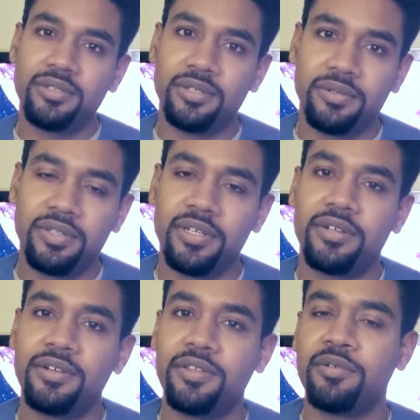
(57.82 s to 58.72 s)
know that
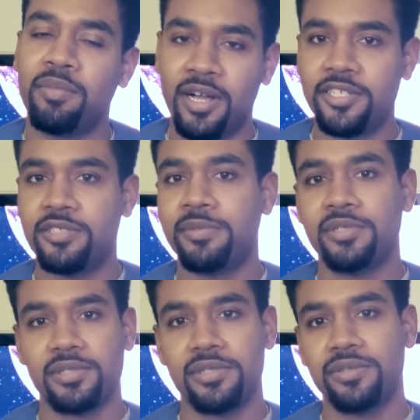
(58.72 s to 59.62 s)
another
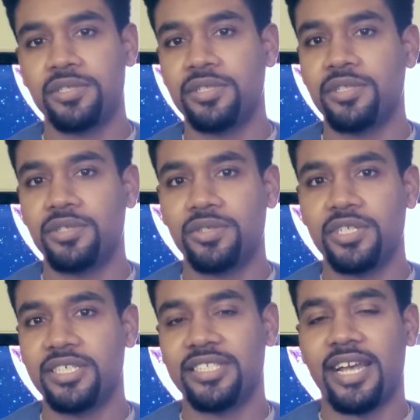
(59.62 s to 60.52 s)
possible solution to
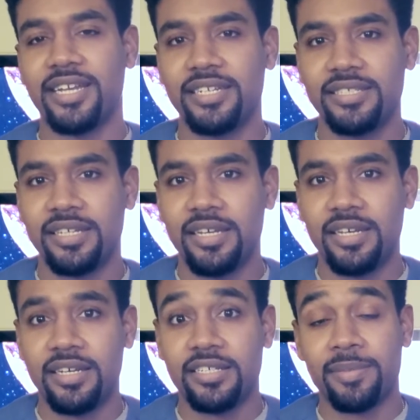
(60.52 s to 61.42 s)
treating sadness
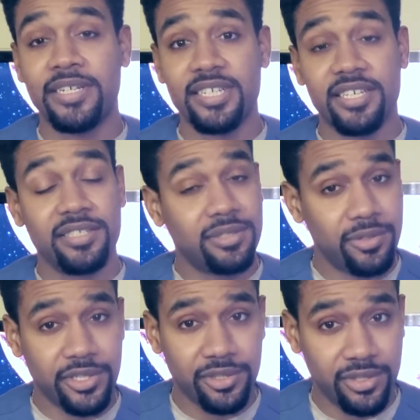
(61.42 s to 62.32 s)
is by taking
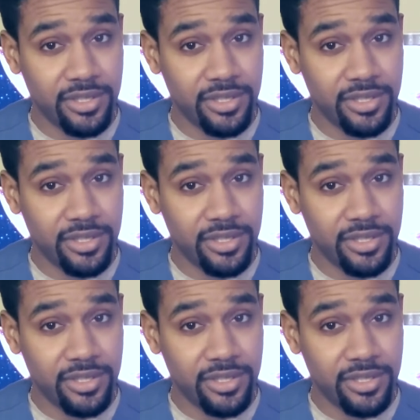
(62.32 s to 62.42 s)
2 extra 10